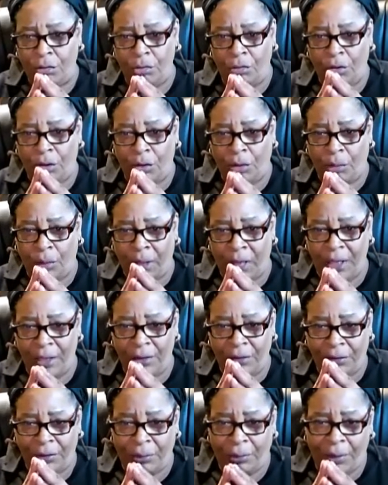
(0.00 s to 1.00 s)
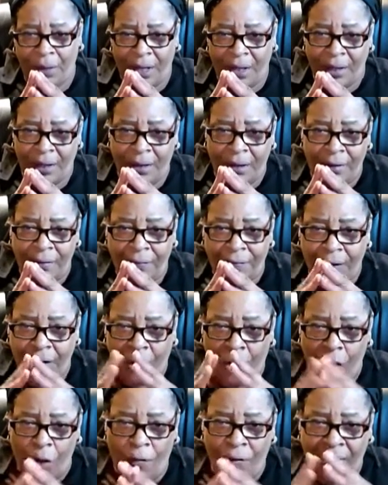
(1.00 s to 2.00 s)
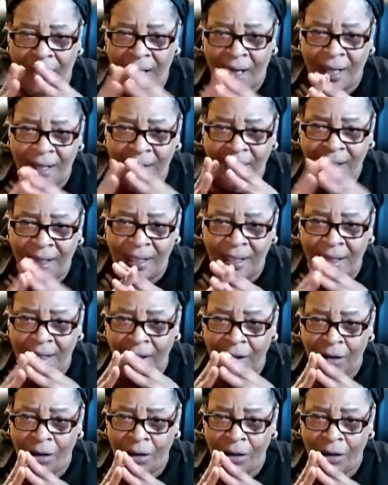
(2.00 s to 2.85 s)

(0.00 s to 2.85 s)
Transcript: to the great threat of the COVID nineteen